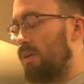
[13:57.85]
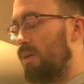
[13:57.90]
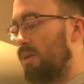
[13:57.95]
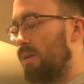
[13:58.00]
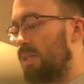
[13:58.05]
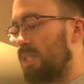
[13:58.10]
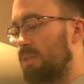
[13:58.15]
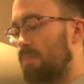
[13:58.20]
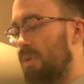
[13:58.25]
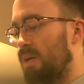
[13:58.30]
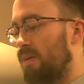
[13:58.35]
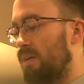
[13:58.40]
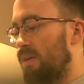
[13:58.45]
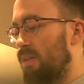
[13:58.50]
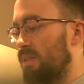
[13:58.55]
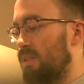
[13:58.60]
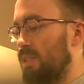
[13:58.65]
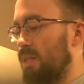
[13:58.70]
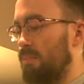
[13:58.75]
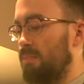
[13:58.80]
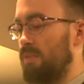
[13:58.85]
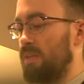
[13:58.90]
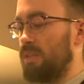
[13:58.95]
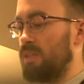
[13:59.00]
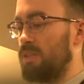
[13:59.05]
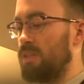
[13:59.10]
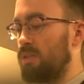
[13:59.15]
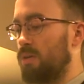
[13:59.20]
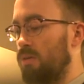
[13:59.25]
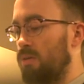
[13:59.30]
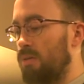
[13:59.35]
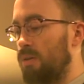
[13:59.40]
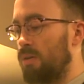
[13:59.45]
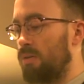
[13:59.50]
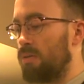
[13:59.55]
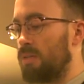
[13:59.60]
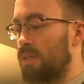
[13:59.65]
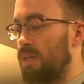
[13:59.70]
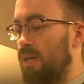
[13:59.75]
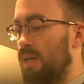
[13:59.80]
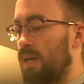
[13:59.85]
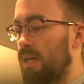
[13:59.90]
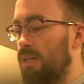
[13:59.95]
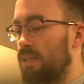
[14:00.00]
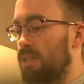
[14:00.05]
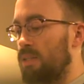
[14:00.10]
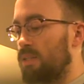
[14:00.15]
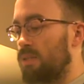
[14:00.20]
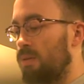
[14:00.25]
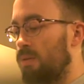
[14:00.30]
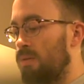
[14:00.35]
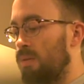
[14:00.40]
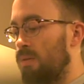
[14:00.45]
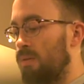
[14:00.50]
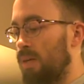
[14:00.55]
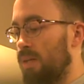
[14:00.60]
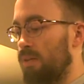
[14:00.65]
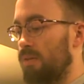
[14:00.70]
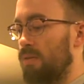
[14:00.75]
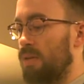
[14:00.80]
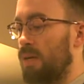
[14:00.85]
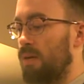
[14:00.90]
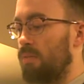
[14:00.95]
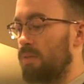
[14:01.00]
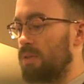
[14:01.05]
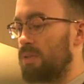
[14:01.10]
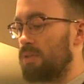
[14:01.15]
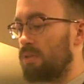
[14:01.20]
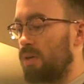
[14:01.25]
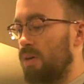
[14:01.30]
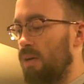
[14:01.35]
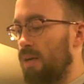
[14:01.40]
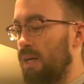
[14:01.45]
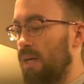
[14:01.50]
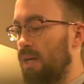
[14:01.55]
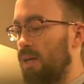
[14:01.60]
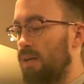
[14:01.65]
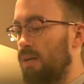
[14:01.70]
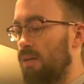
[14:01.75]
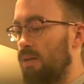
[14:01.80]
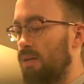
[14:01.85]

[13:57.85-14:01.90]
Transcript: Experience something, solos, and it's soloing, though not withdrawn at,